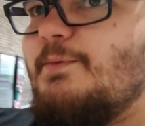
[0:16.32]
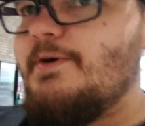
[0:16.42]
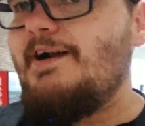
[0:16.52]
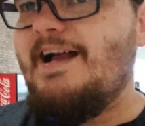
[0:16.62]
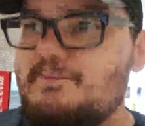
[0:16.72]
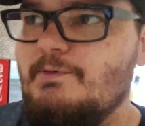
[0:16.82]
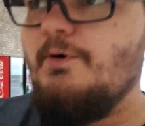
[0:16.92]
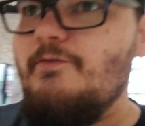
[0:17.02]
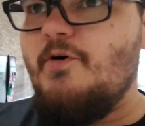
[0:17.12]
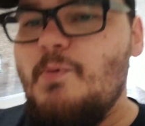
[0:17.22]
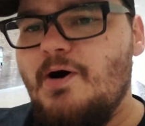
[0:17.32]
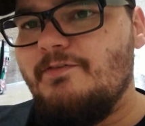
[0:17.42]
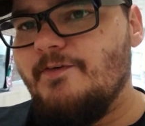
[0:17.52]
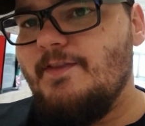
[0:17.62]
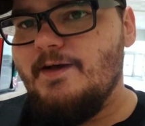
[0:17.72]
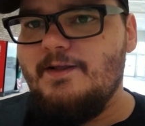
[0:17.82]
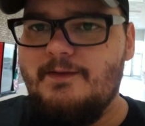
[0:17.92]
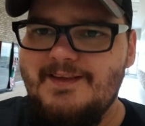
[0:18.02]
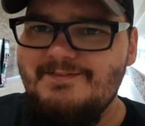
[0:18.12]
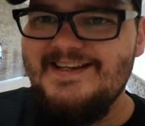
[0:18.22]
we were at the Monroeville Mall for the
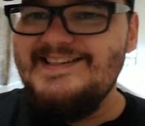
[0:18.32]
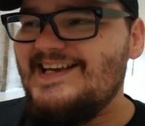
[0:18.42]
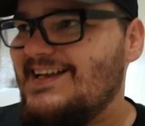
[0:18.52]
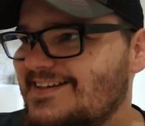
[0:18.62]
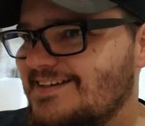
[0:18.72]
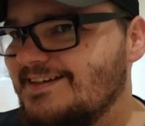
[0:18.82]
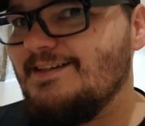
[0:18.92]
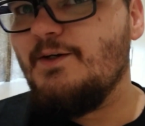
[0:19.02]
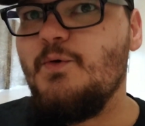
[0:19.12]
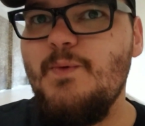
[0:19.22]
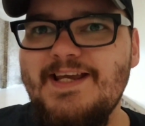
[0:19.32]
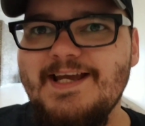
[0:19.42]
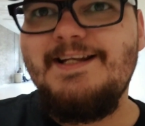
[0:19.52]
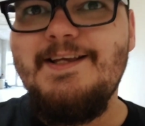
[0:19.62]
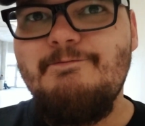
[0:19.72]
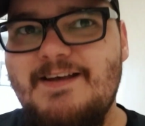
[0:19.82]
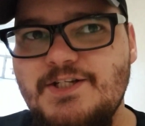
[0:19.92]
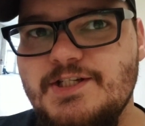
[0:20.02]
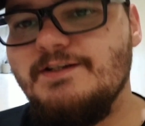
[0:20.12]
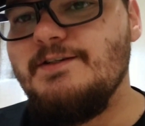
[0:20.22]
Living Dead weekend
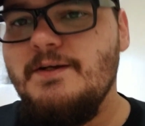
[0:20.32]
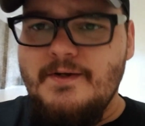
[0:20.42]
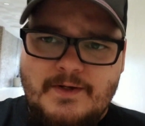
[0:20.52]
convention,